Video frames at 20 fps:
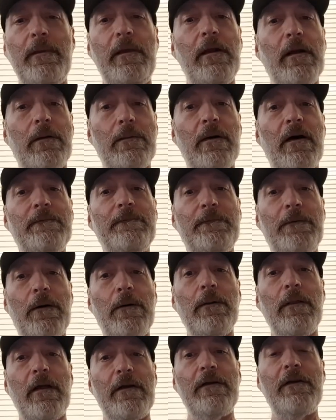a
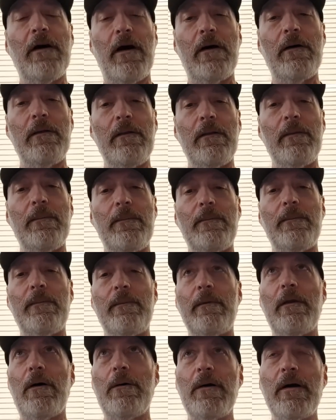full adult
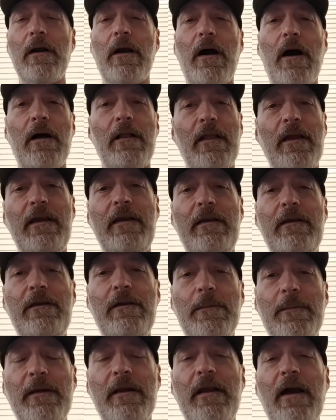Oankali
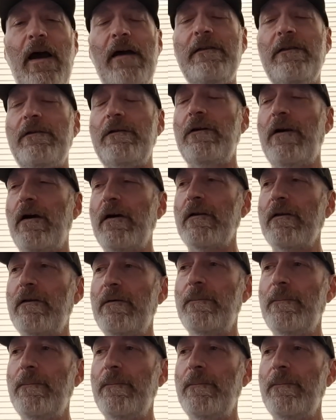human construct.